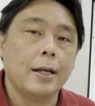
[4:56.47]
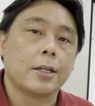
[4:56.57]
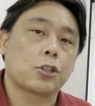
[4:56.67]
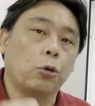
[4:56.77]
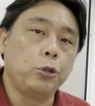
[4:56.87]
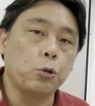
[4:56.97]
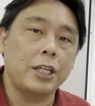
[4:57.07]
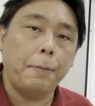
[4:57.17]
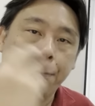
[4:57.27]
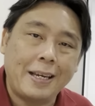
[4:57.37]
So
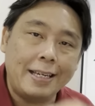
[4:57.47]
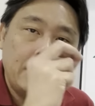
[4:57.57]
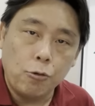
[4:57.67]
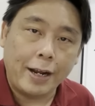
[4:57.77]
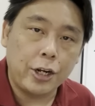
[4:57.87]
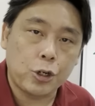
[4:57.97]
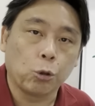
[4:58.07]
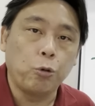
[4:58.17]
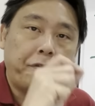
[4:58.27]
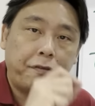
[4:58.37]
using PE ratio
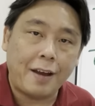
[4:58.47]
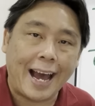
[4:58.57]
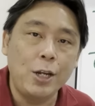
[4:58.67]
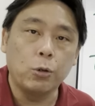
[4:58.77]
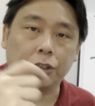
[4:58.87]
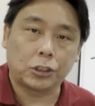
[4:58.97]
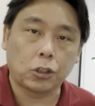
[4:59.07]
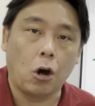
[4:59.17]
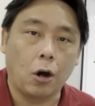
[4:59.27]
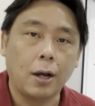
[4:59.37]
to value a
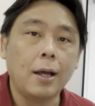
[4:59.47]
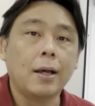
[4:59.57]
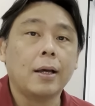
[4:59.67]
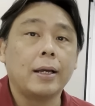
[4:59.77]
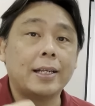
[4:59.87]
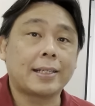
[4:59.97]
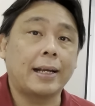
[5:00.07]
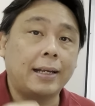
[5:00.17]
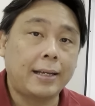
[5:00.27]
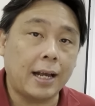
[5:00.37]
stock is
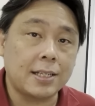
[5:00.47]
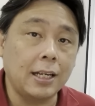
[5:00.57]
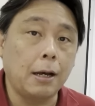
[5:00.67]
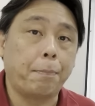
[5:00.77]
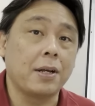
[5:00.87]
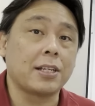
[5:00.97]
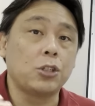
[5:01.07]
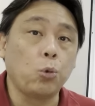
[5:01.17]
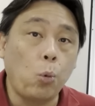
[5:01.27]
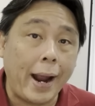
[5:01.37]
like guessing a
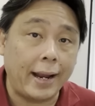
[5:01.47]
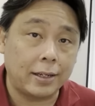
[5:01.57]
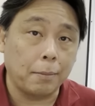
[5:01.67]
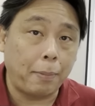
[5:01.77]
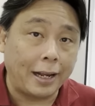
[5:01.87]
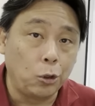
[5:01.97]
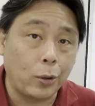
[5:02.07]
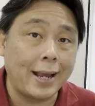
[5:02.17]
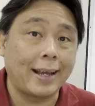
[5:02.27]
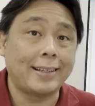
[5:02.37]
person's weight by
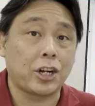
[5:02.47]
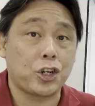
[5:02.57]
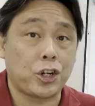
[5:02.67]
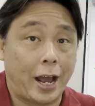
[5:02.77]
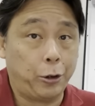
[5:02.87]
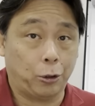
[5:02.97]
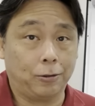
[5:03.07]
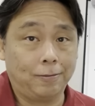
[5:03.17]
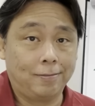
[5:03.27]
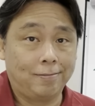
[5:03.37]
looking at their shadow.
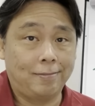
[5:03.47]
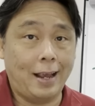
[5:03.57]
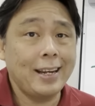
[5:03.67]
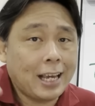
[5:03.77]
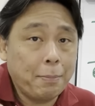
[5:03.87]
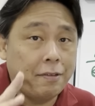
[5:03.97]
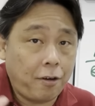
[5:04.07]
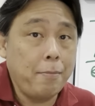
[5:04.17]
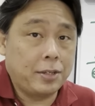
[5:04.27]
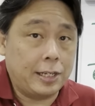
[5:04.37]
and it can be
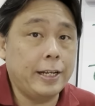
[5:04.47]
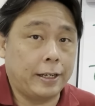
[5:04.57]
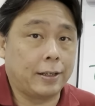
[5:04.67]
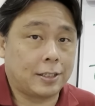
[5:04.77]
very misleading.